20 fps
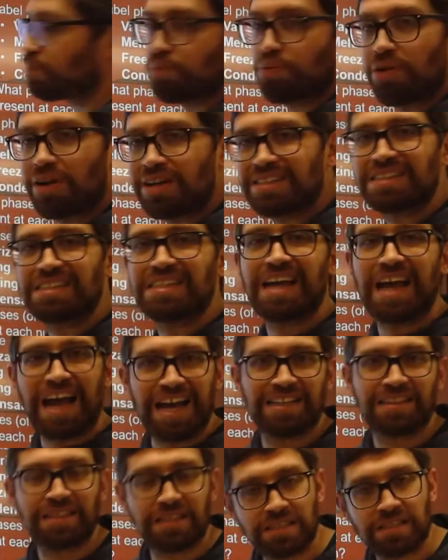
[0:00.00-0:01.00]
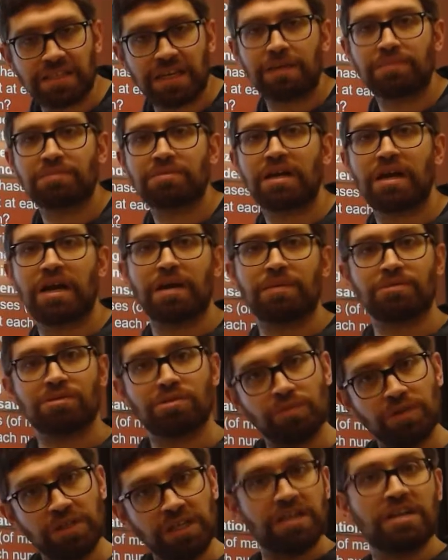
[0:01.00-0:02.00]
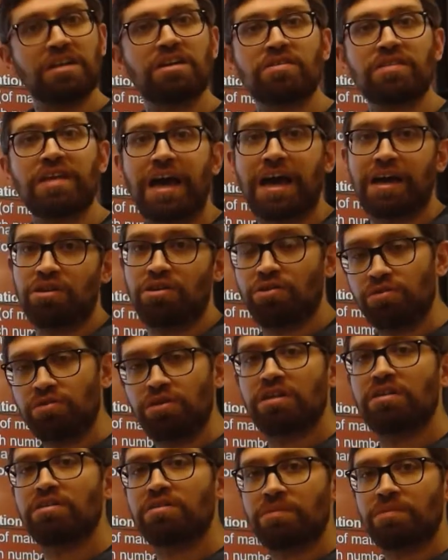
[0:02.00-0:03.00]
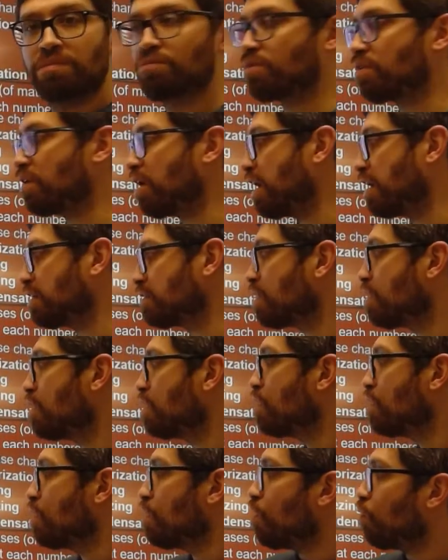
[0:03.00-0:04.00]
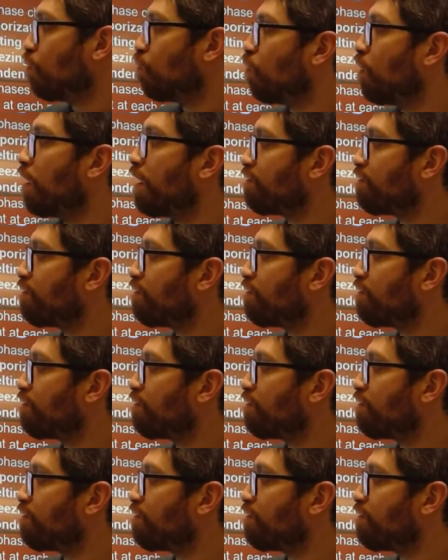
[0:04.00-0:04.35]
present at the same time. So we need to know that. You need to memorize what